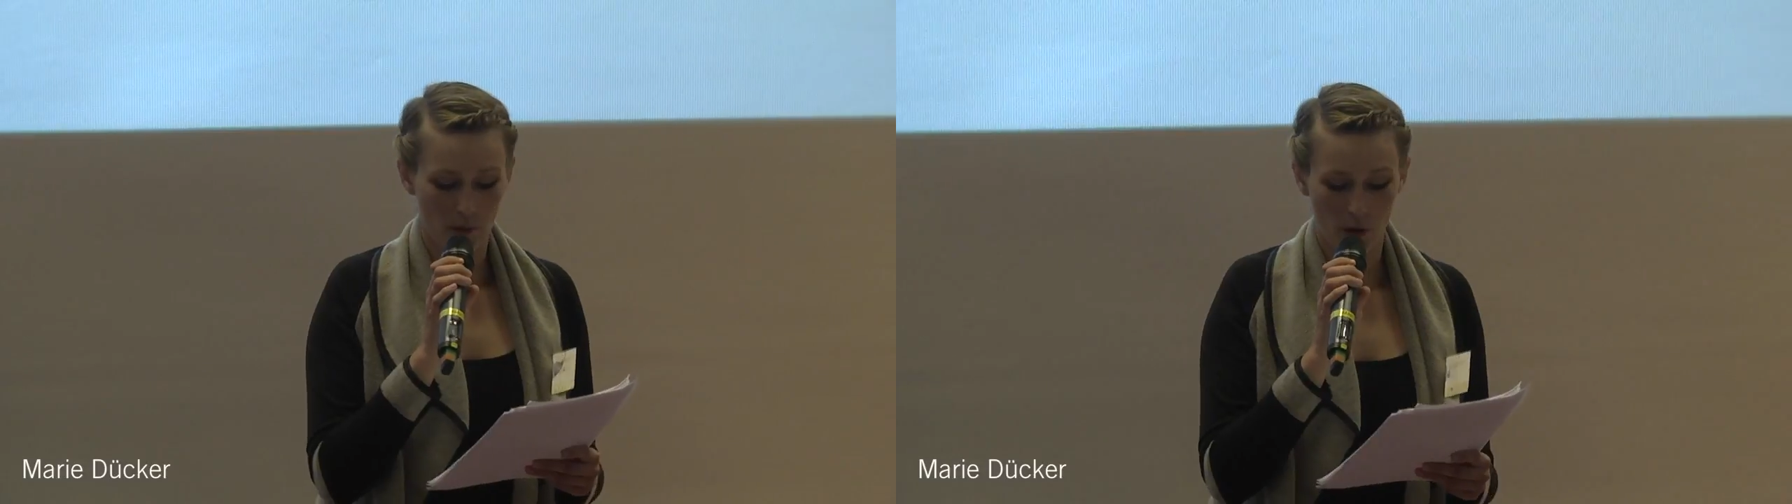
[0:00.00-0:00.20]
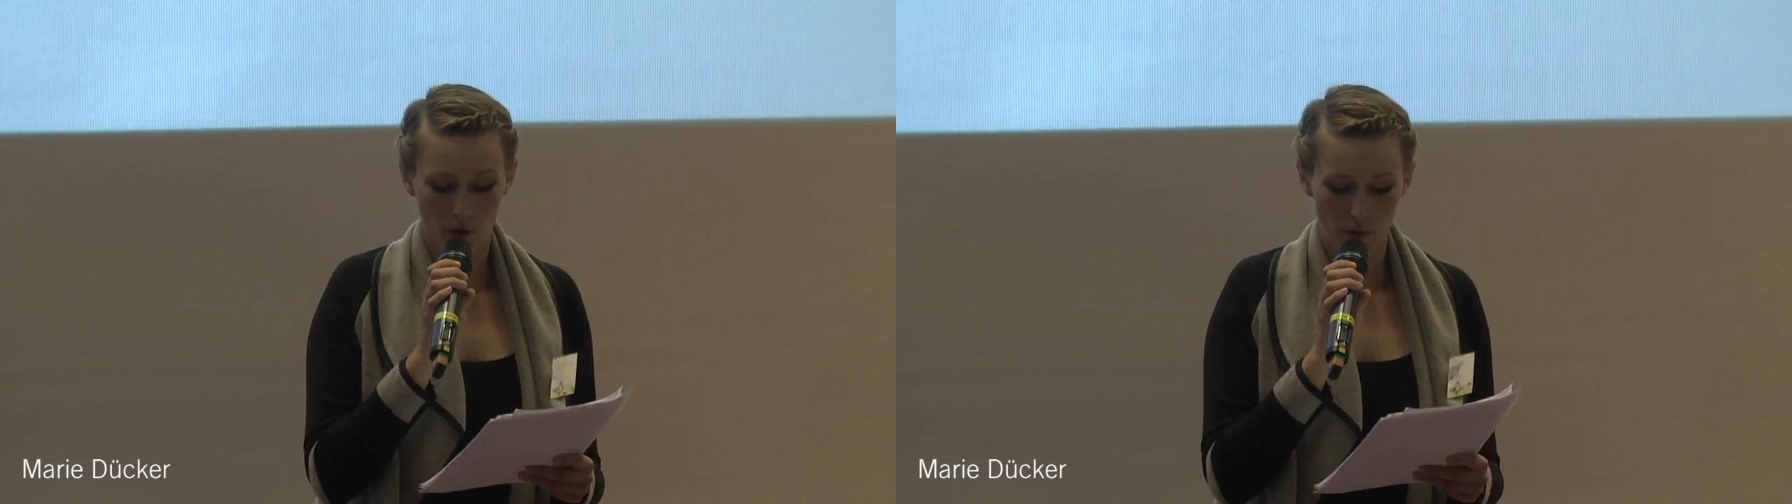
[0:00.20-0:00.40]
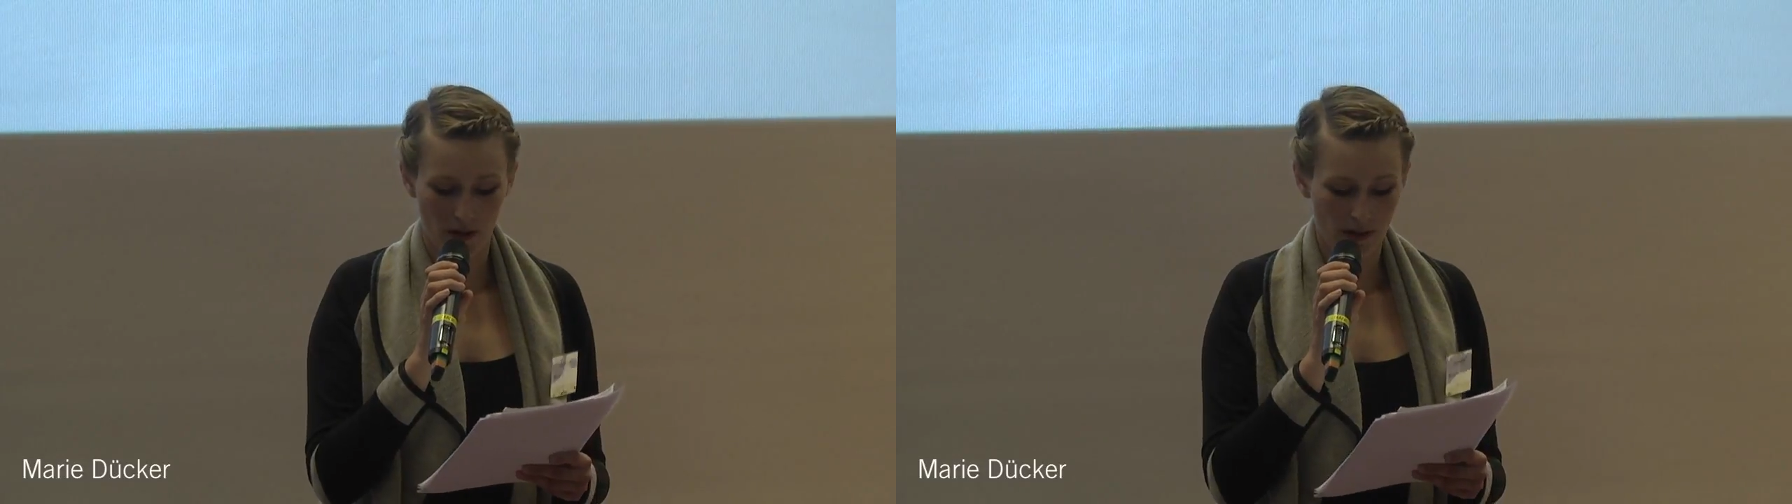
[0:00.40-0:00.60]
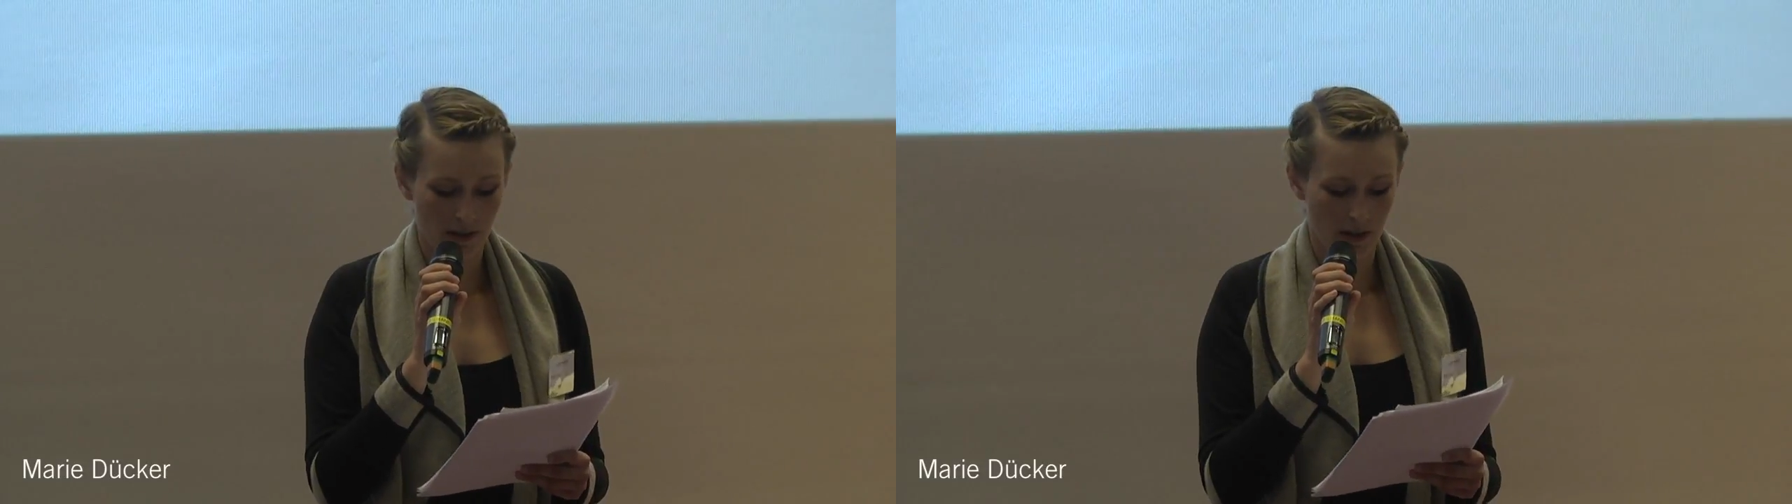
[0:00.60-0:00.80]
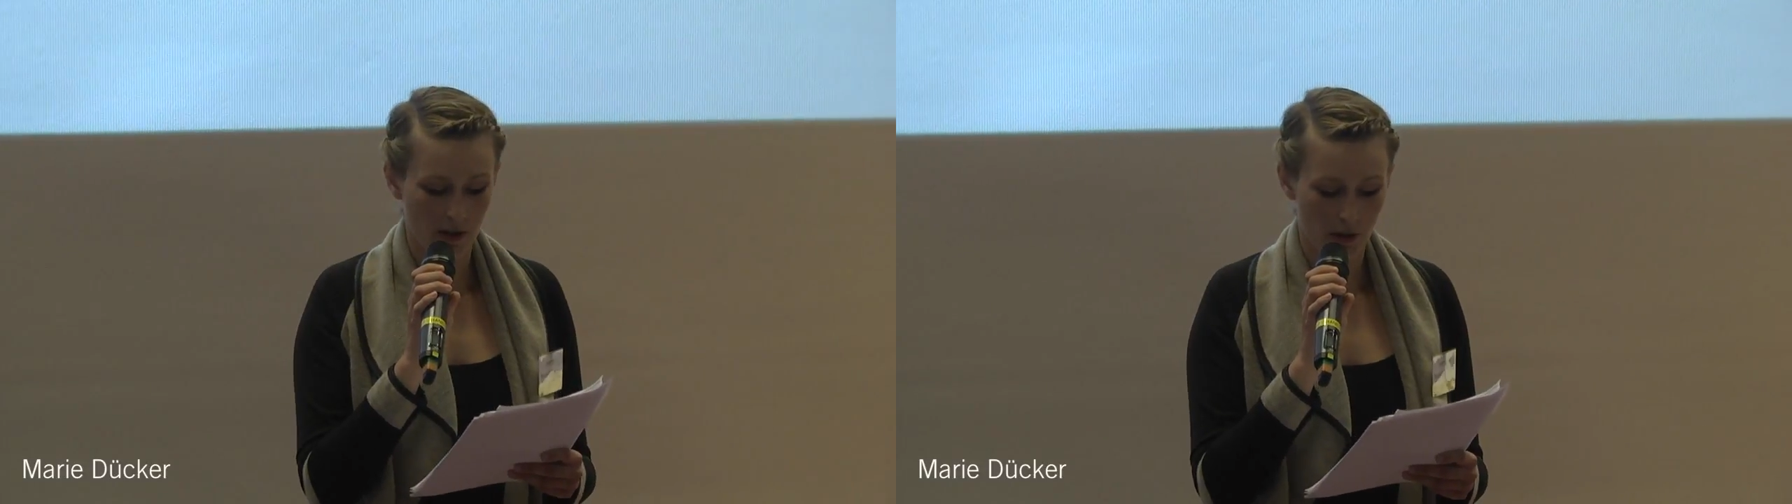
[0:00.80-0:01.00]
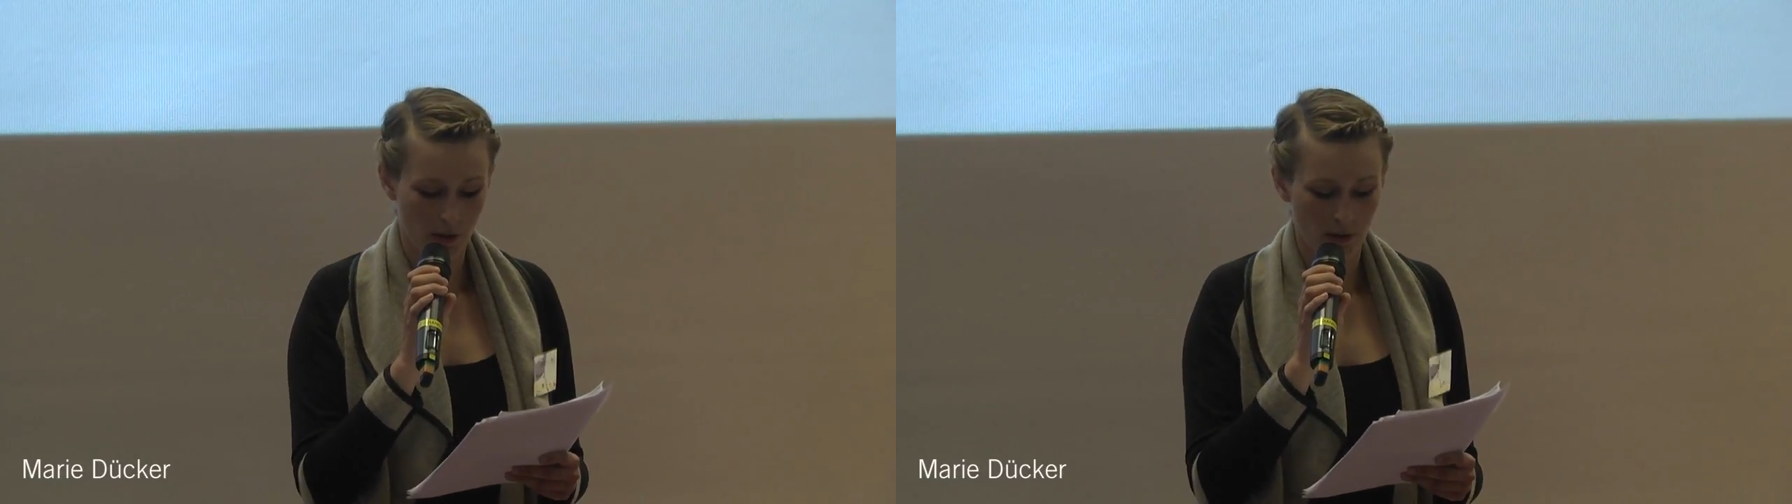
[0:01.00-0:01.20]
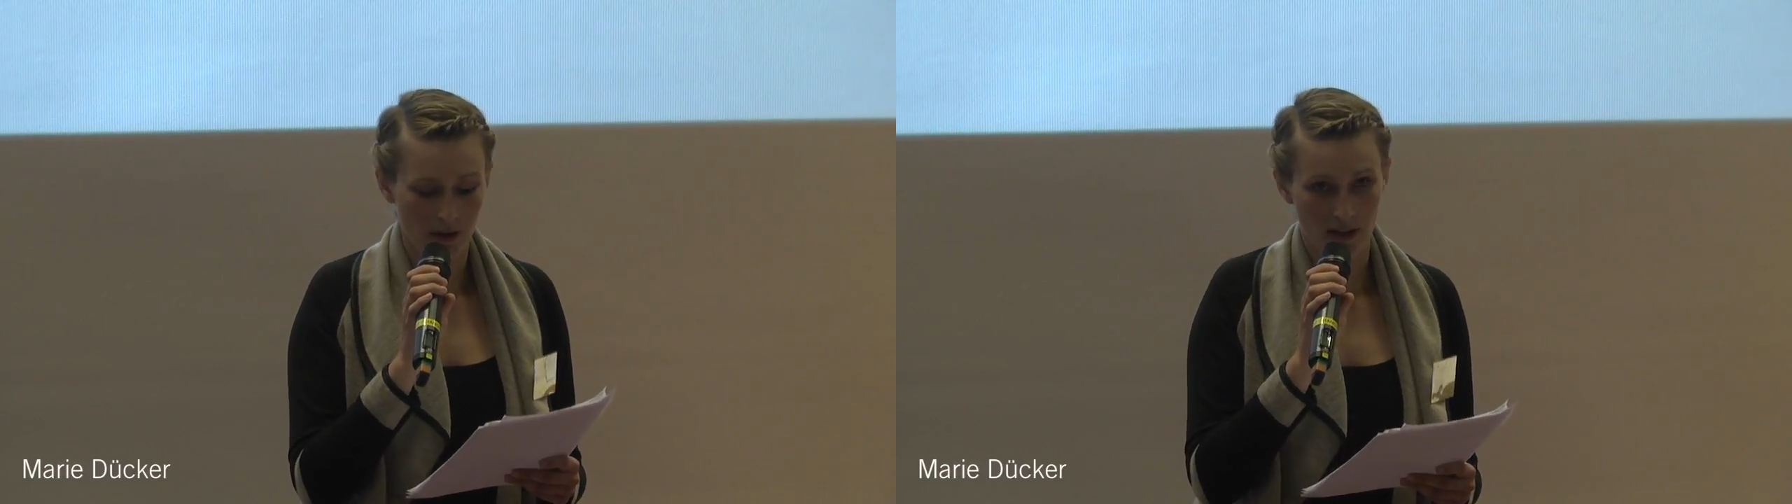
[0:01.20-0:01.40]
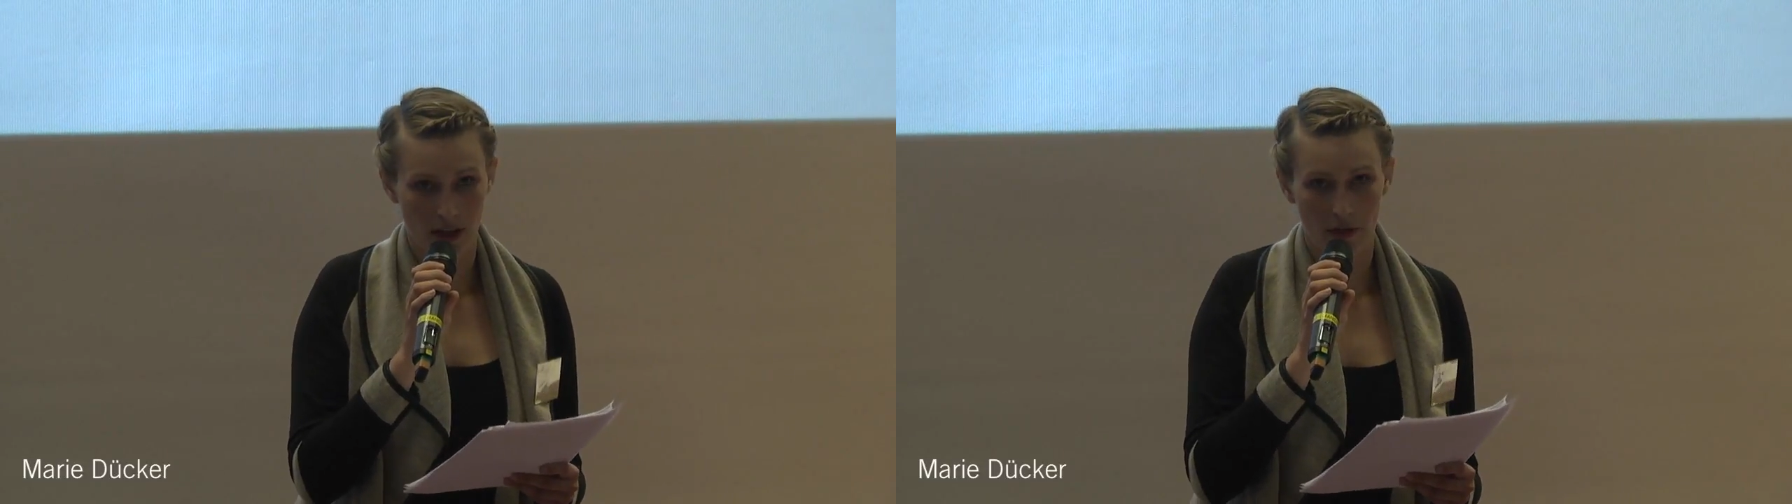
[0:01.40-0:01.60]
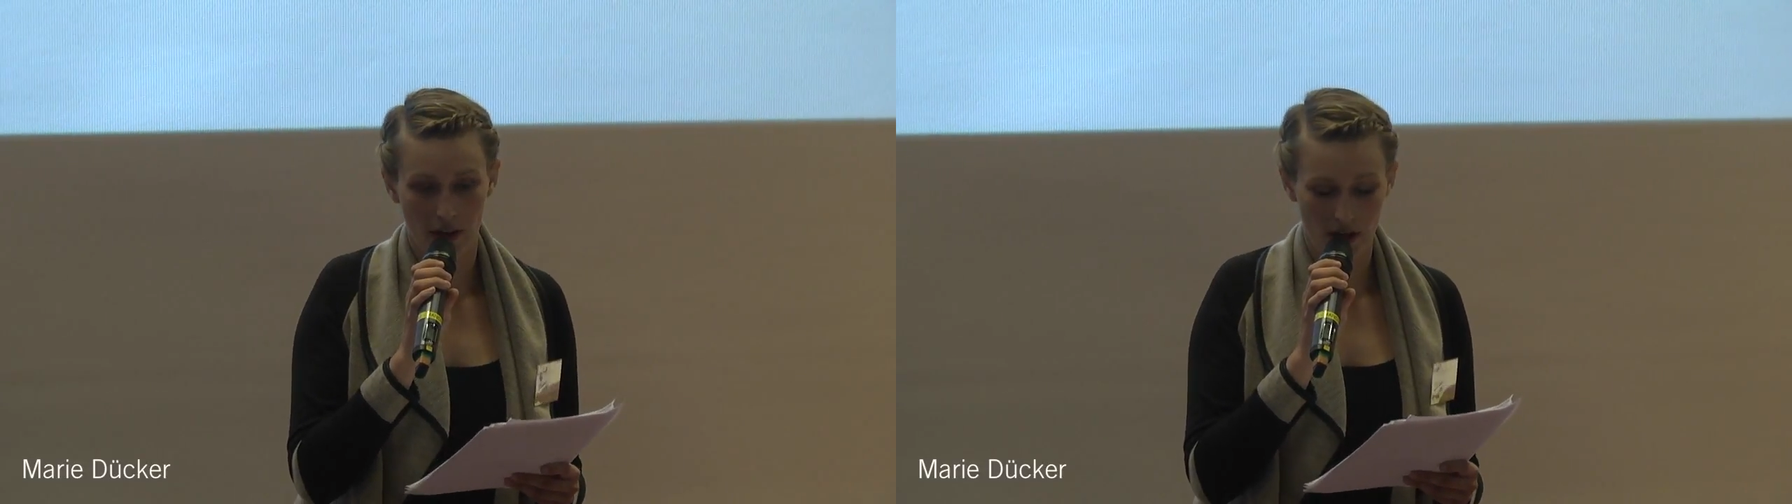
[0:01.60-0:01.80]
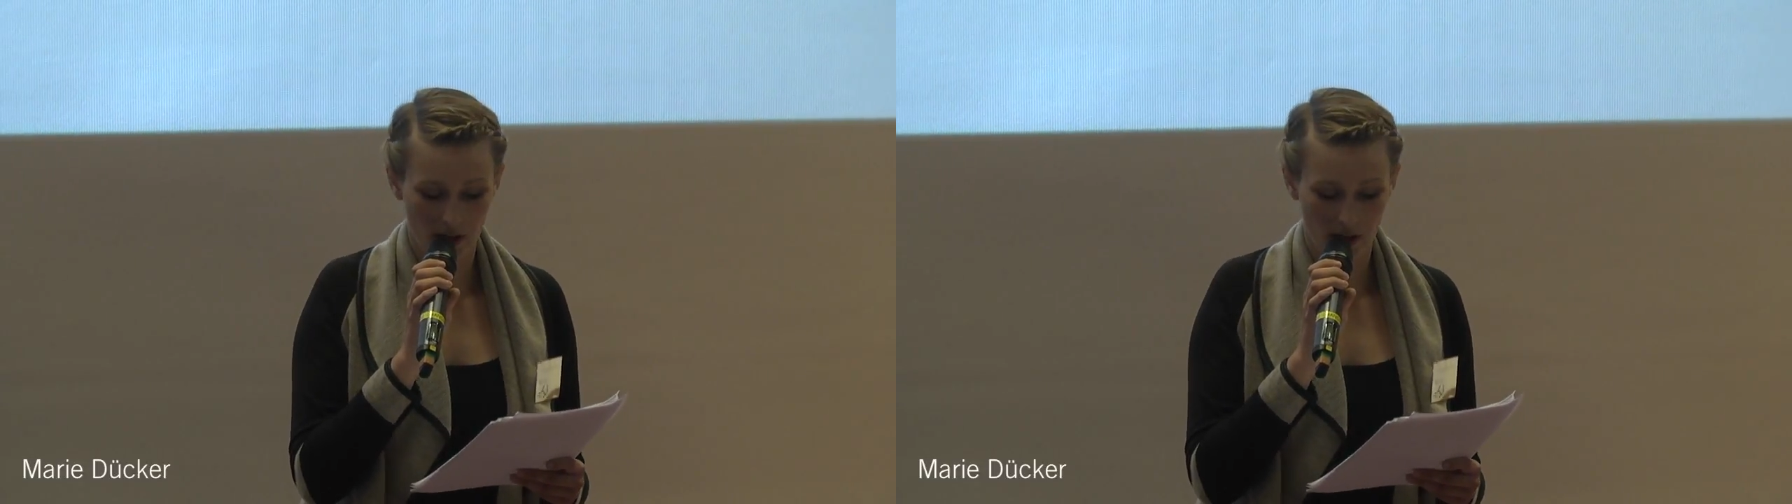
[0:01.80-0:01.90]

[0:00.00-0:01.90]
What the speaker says: pupils and students and their